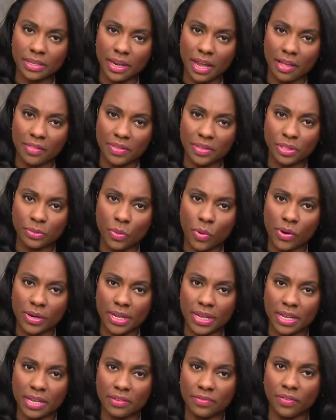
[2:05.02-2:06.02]
sent out this
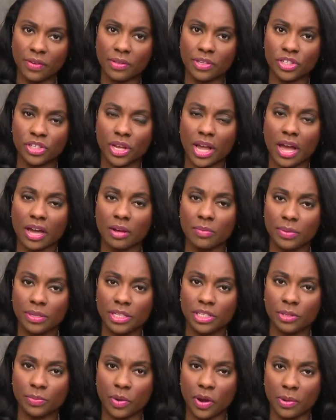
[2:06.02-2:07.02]
morning from the Chicago
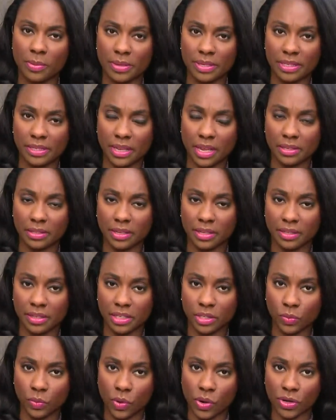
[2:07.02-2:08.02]
Police Department says that
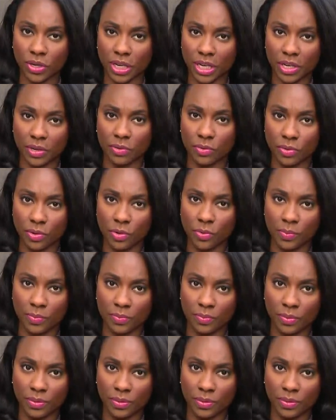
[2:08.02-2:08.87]
this working group,